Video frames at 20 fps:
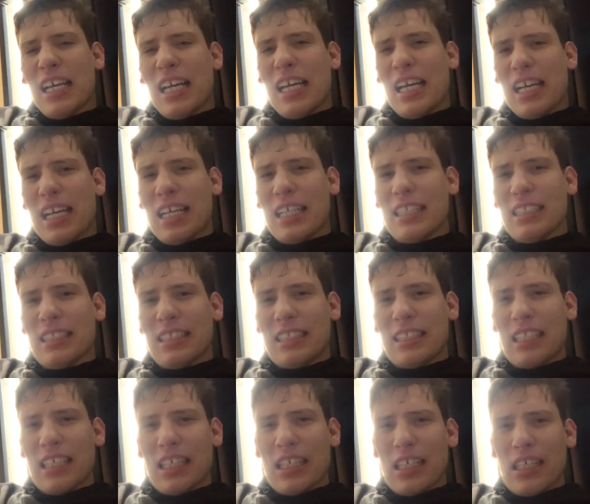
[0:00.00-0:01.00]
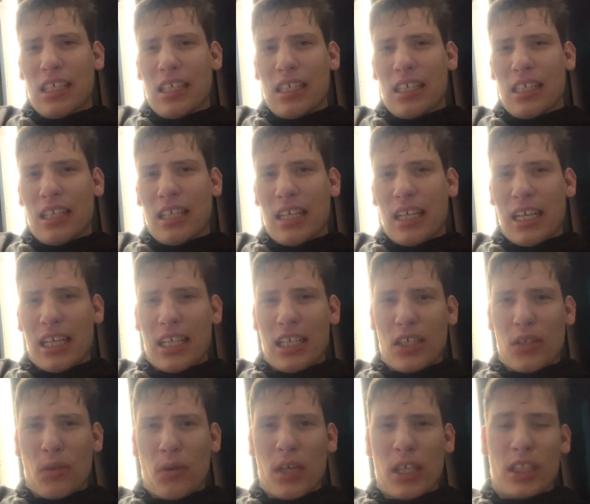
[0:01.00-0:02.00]
And
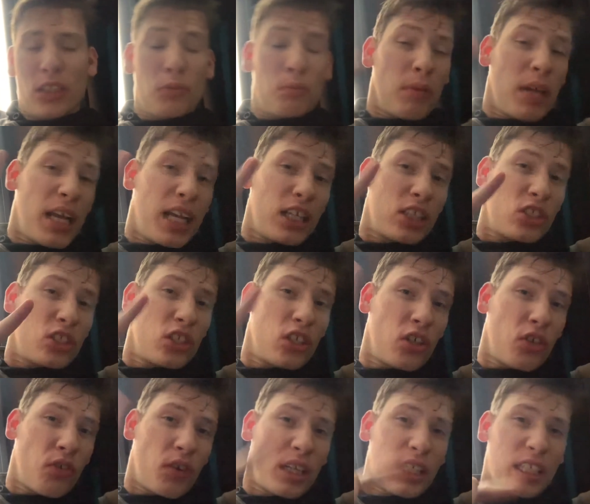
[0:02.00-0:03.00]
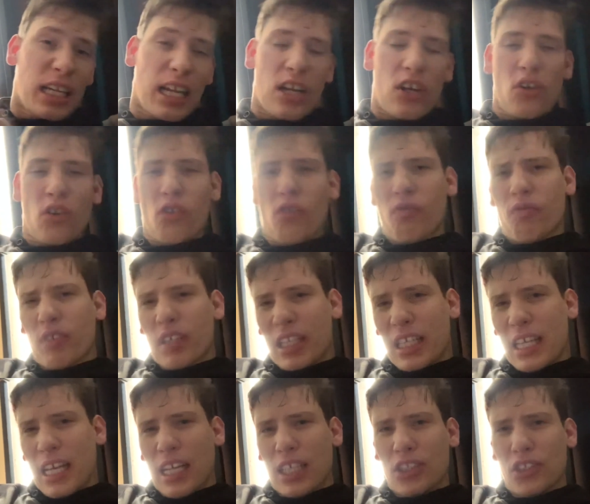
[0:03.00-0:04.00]
anyways, make sure to ring that
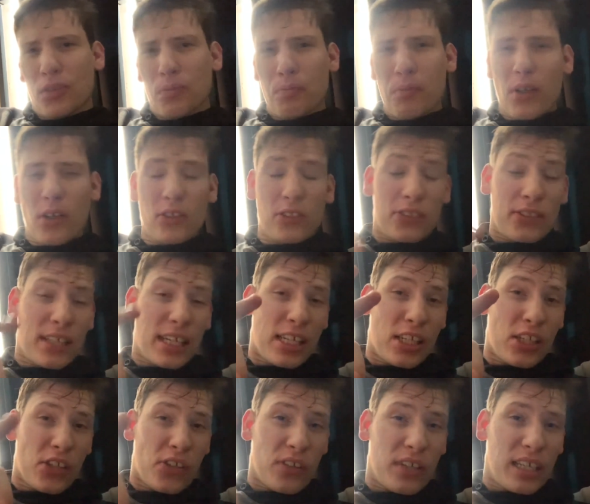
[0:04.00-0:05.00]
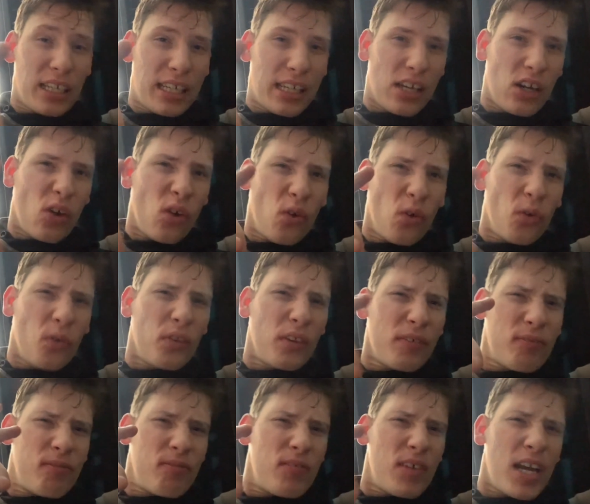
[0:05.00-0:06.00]
notification bell so that you can get all the
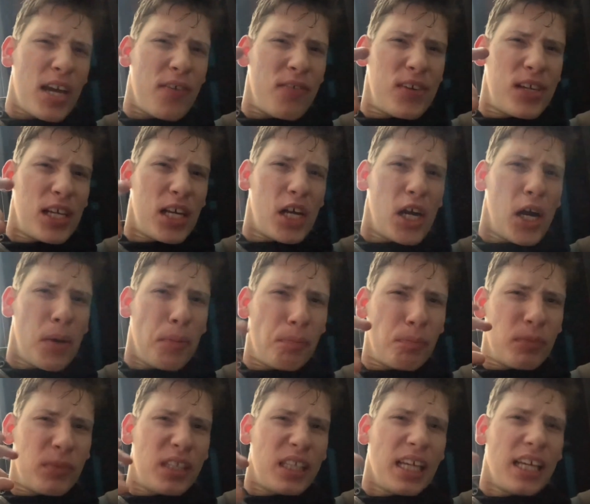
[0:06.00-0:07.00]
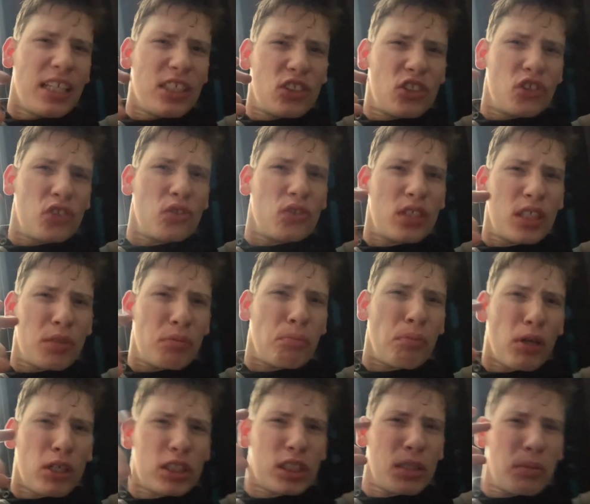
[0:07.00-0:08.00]
very updates you can
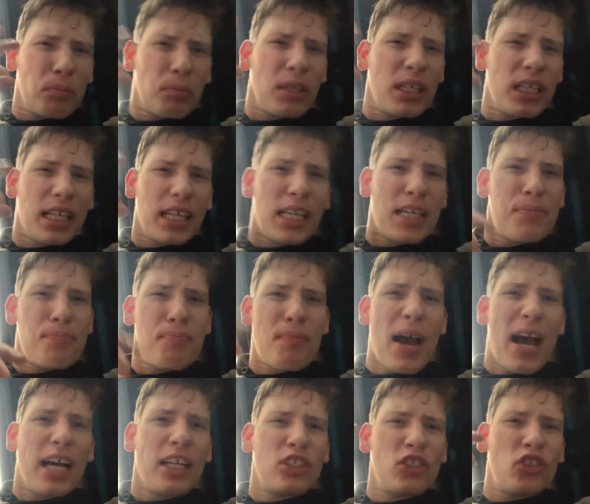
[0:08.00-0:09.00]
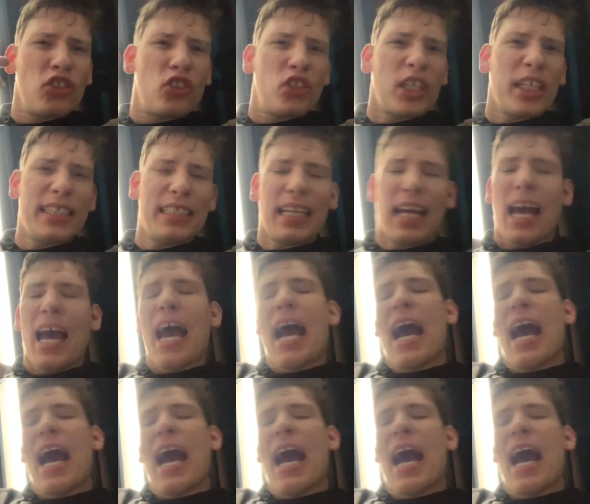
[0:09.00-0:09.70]
possibly imagine.